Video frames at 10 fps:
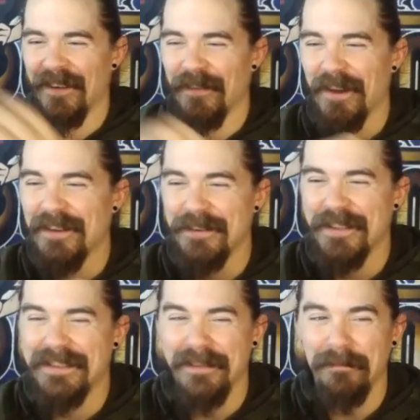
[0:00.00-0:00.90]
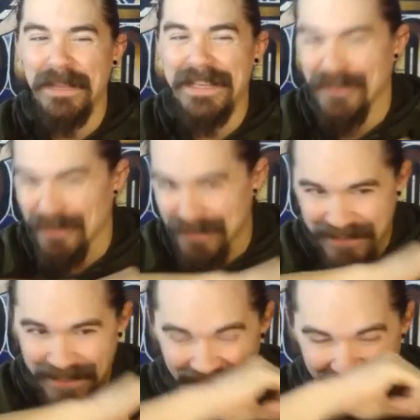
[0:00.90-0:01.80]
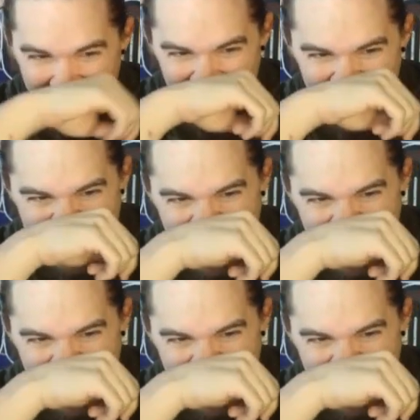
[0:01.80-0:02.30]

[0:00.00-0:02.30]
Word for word: over underneath the bleachers because